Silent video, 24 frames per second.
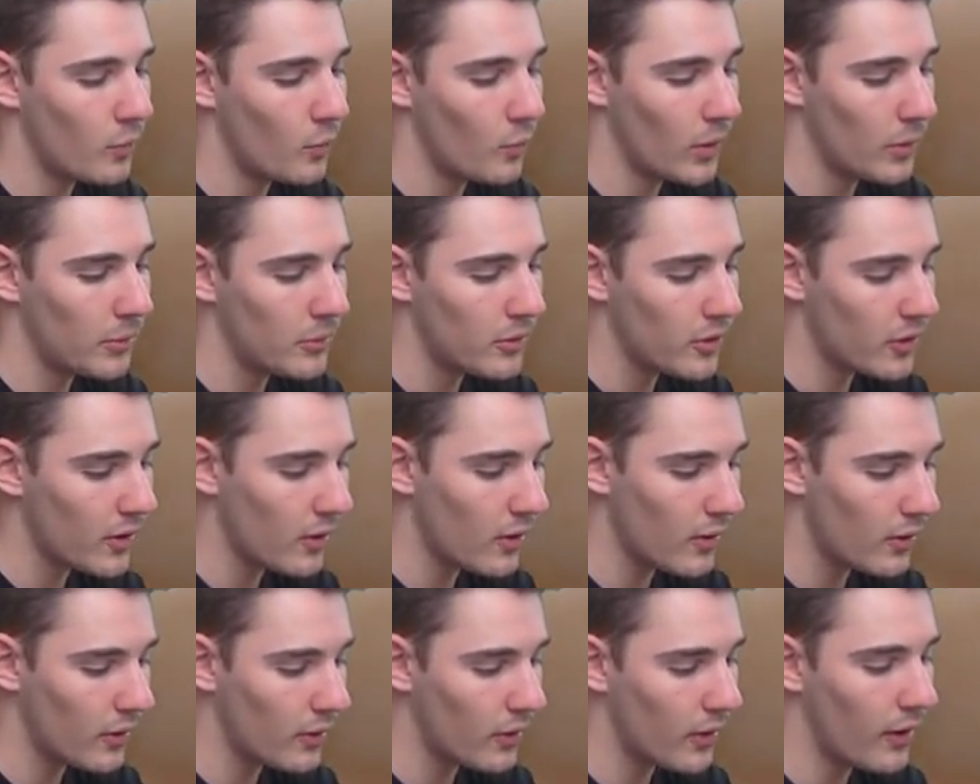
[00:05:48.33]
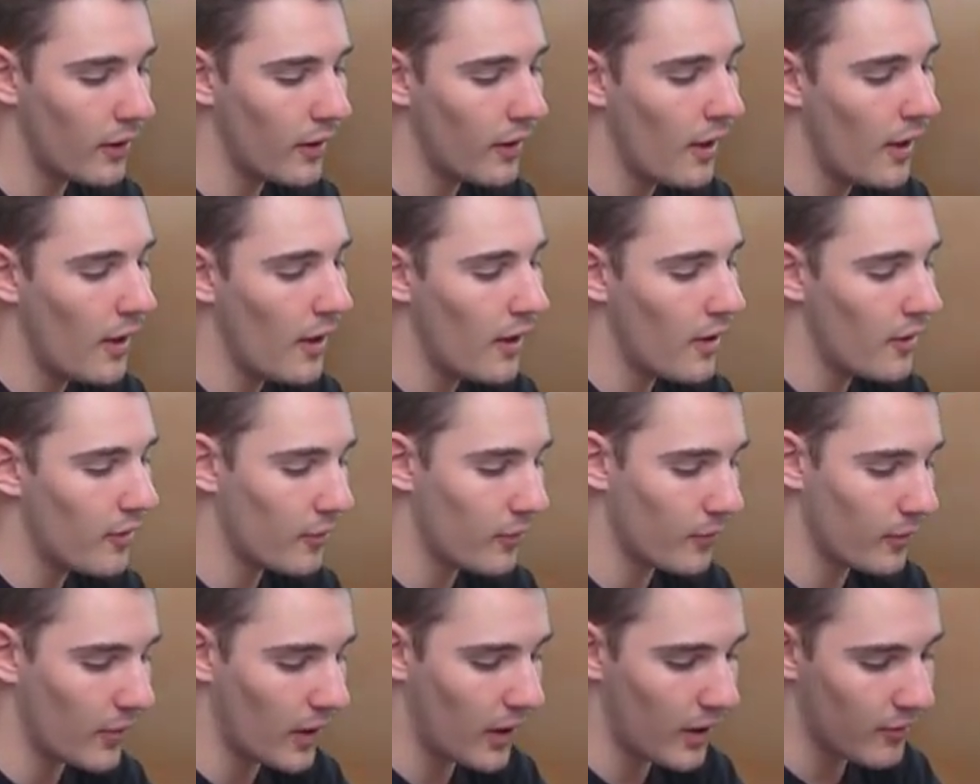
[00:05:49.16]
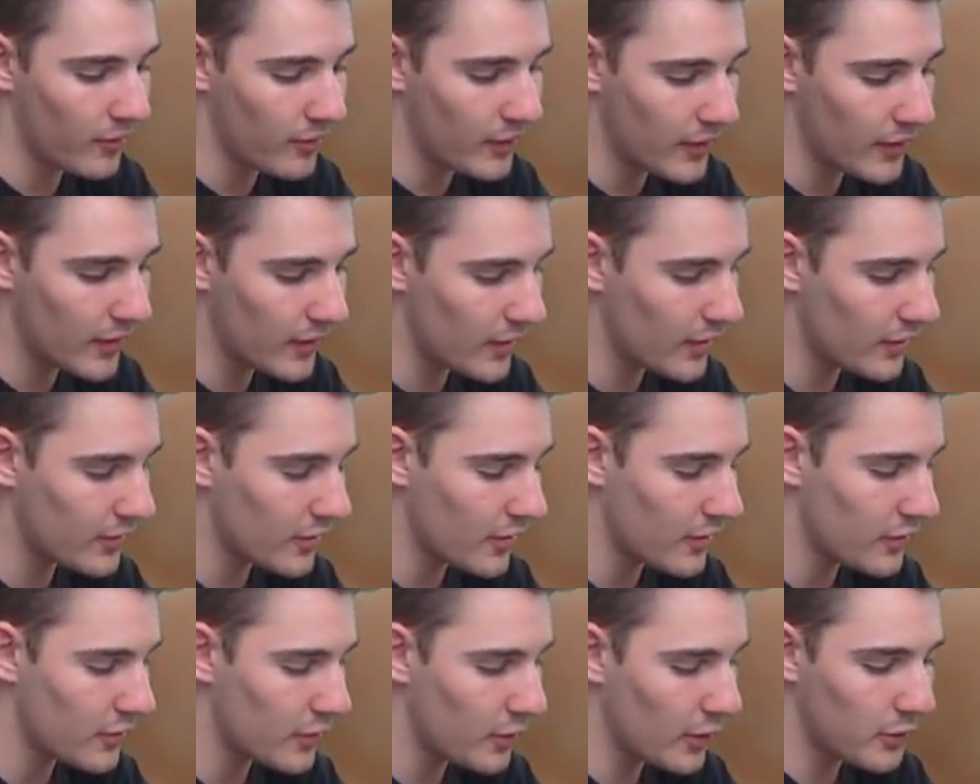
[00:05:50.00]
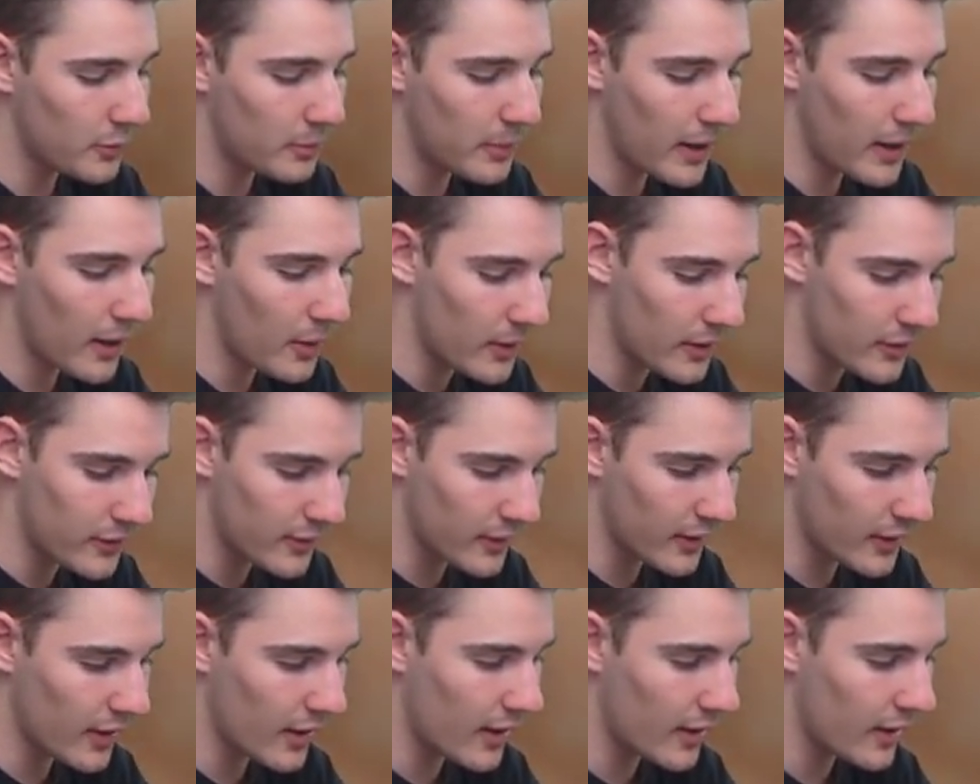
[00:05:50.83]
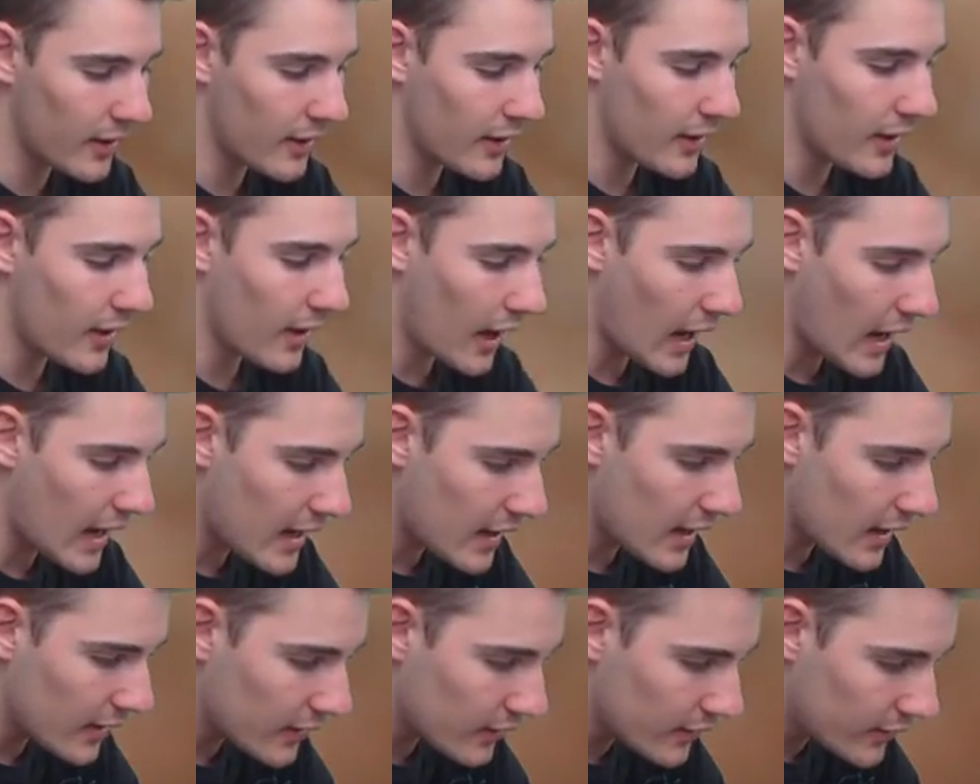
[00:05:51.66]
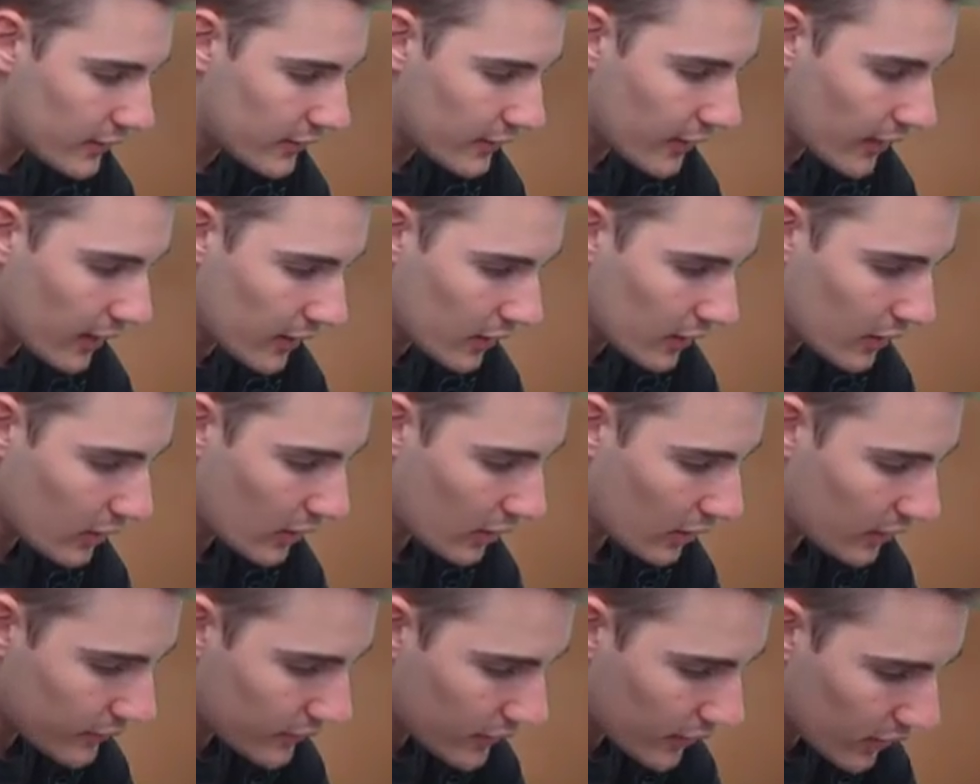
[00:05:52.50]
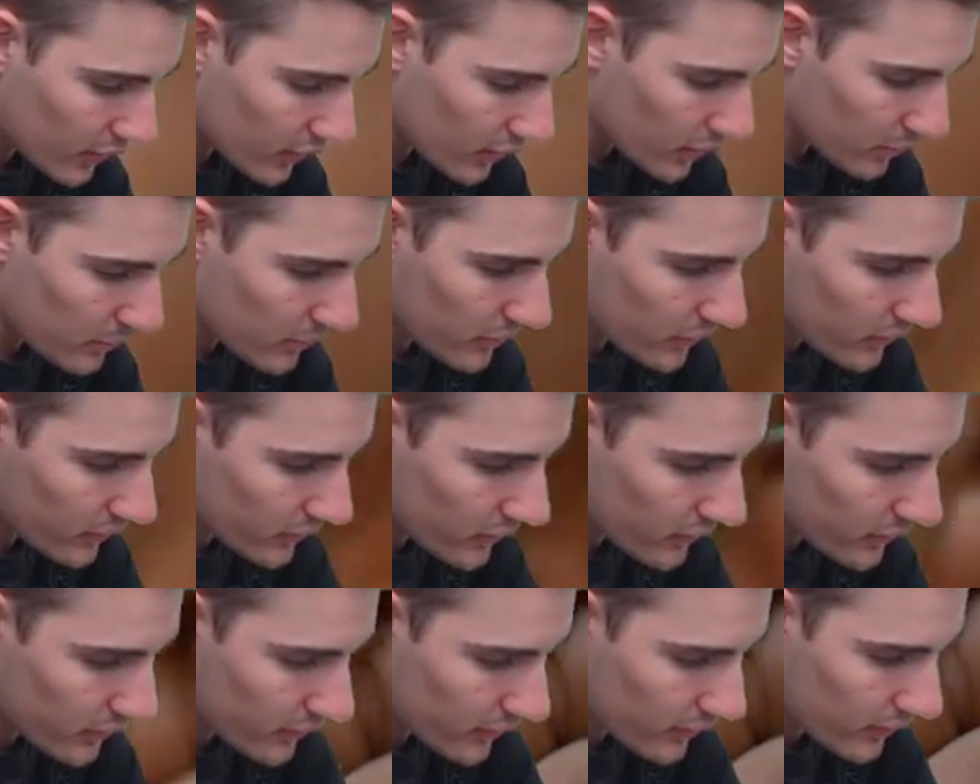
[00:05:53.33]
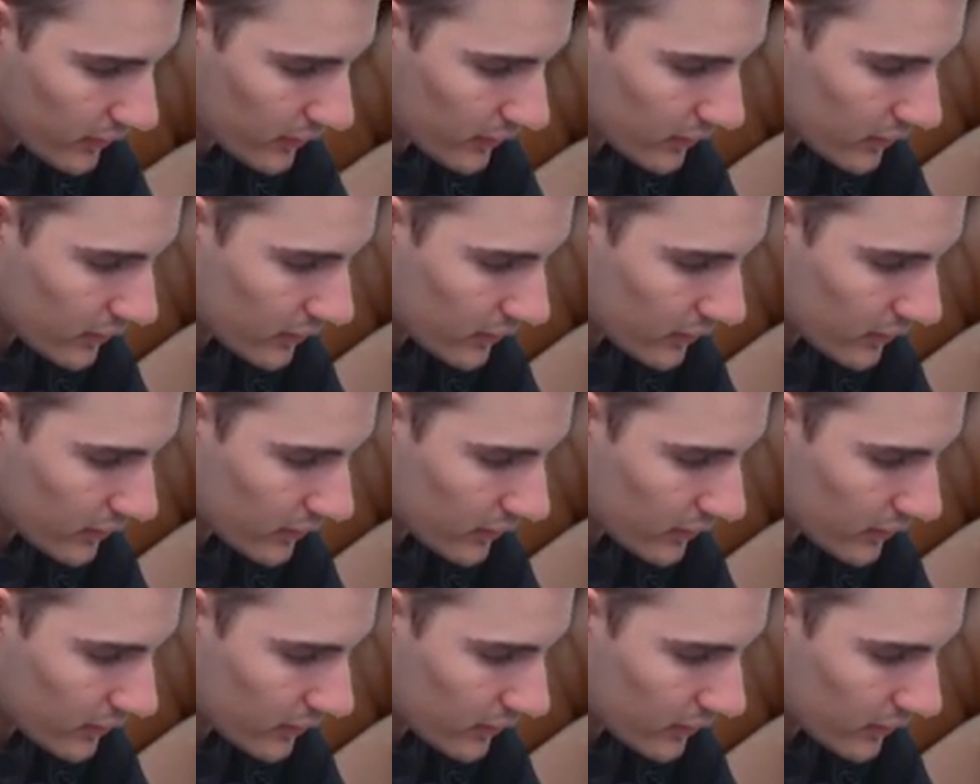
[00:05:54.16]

Whimsicott, a Vanillish, Choice Band once again, a Delamise,